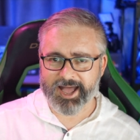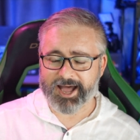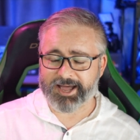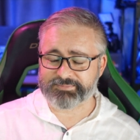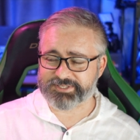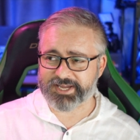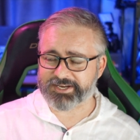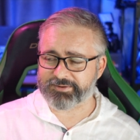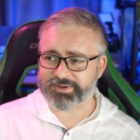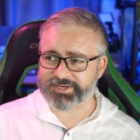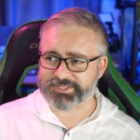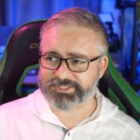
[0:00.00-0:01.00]
I'm starting
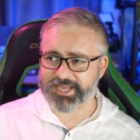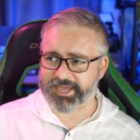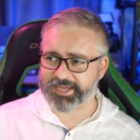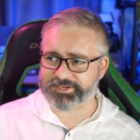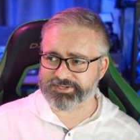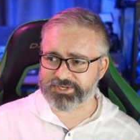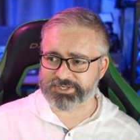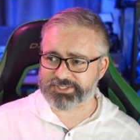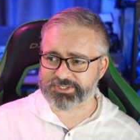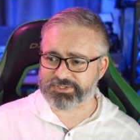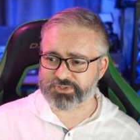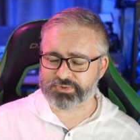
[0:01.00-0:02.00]
to understand
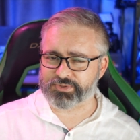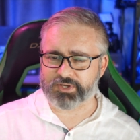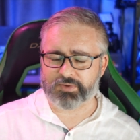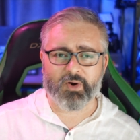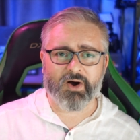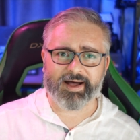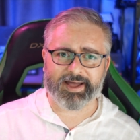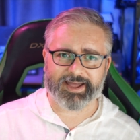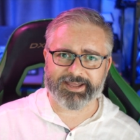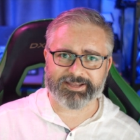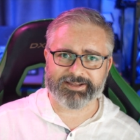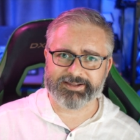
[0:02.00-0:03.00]
just truly
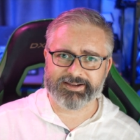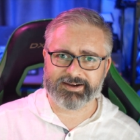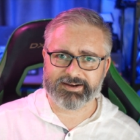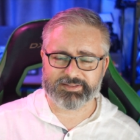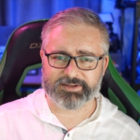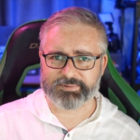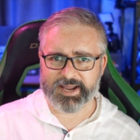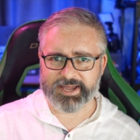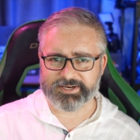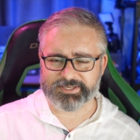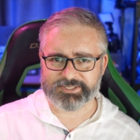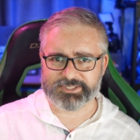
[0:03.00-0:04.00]
why their
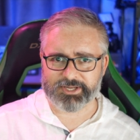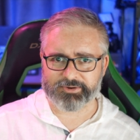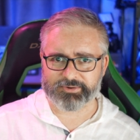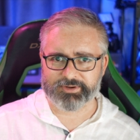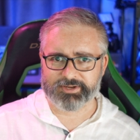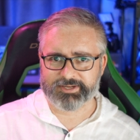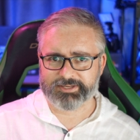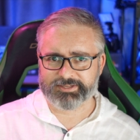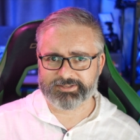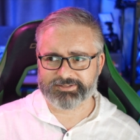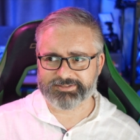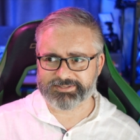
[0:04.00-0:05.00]
brand is so
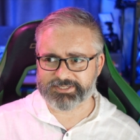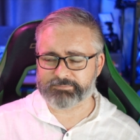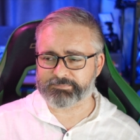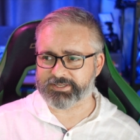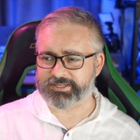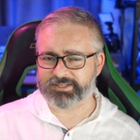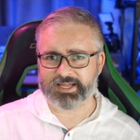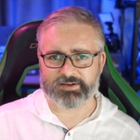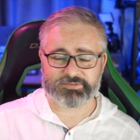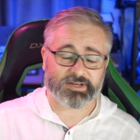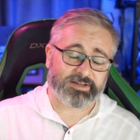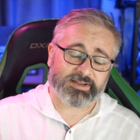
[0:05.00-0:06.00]
deeply
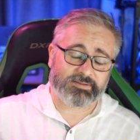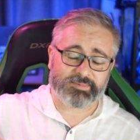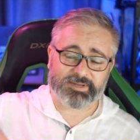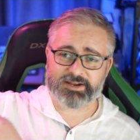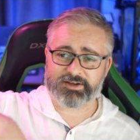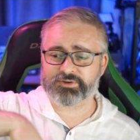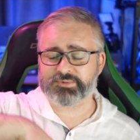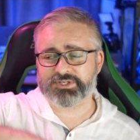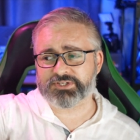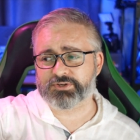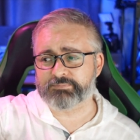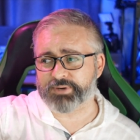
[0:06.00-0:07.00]
loved. At the beginning I thought it was
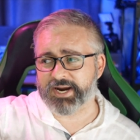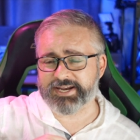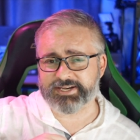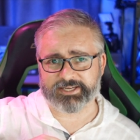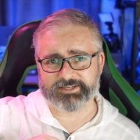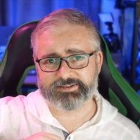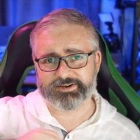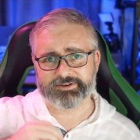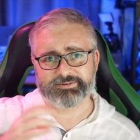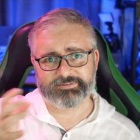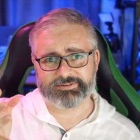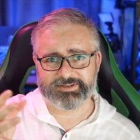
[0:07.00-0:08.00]
just good branding, you know,
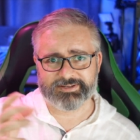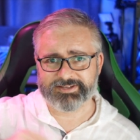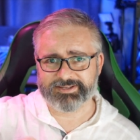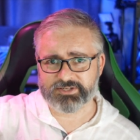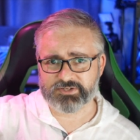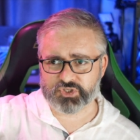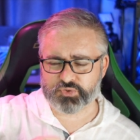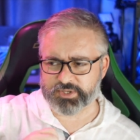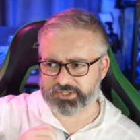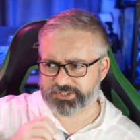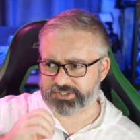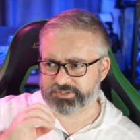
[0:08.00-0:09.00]

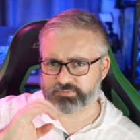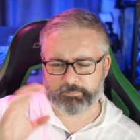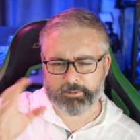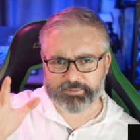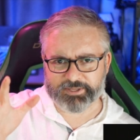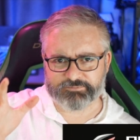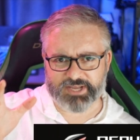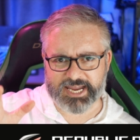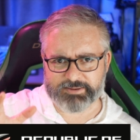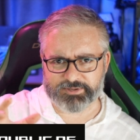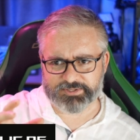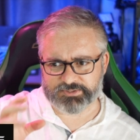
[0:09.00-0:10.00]
Strix, Republic of
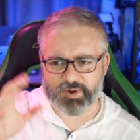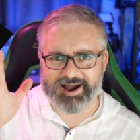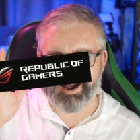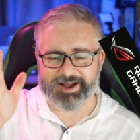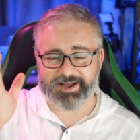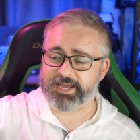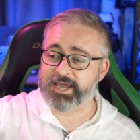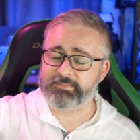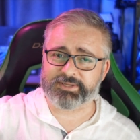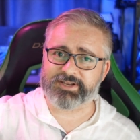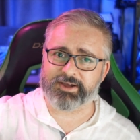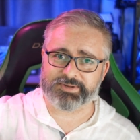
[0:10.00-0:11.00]
Gamers, rah!
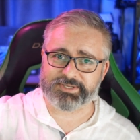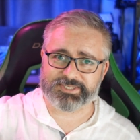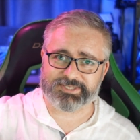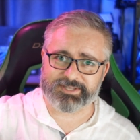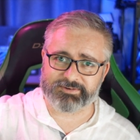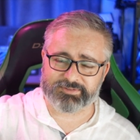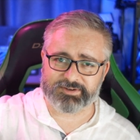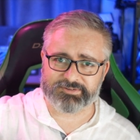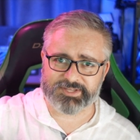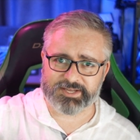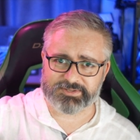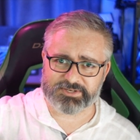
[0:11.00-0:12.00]
But no, it's their, their,
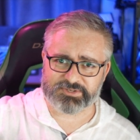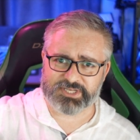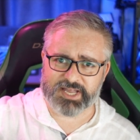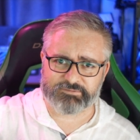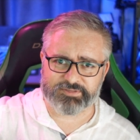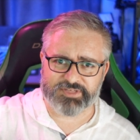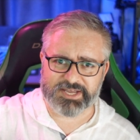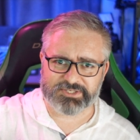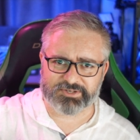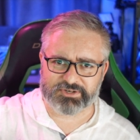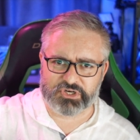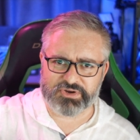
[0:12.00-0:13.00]
their stuff and things
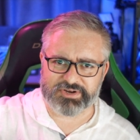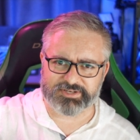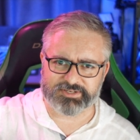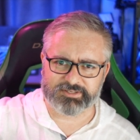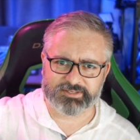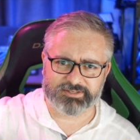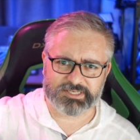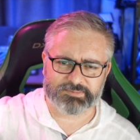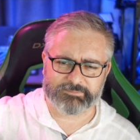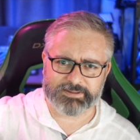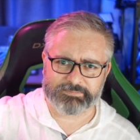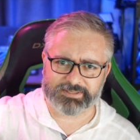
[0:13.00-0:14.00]
are good. That's
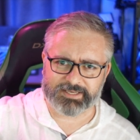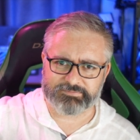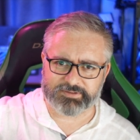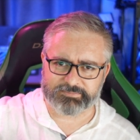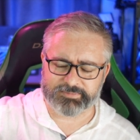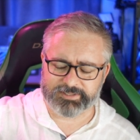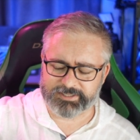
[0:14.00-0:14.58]
why people love them.